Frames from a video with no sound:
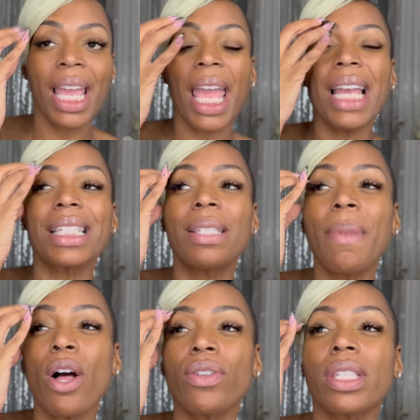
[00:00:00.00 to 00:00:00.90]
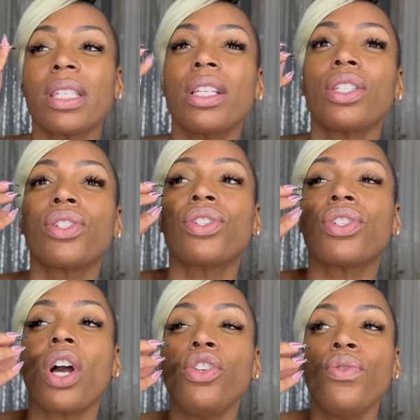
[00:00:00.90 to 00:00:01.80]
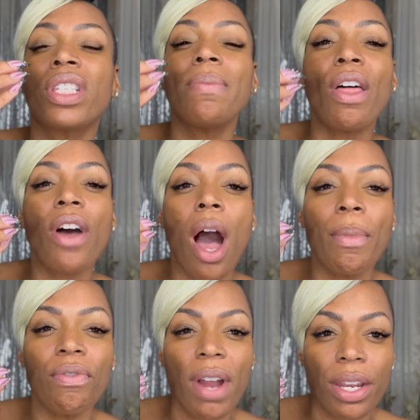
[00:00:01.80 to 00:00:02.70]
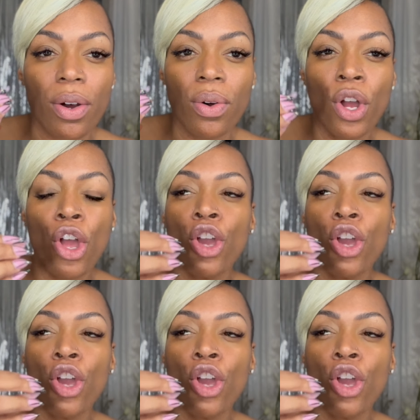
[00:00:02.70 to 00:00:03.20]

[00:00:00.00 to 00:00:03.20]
It smells, you smell the amaretto,